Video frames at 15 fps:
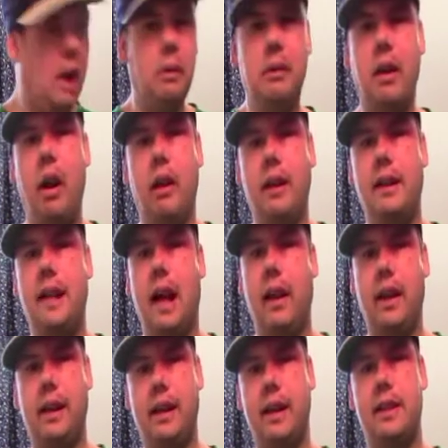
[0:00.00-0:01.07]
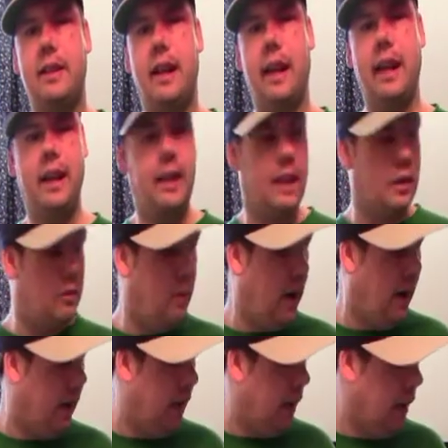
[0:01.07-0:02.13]
even hardly tell that this stinking thing's
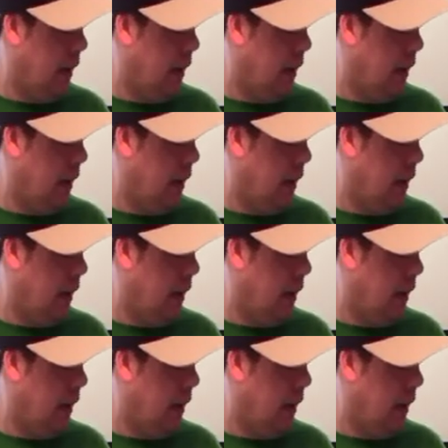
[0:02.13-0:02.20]
running.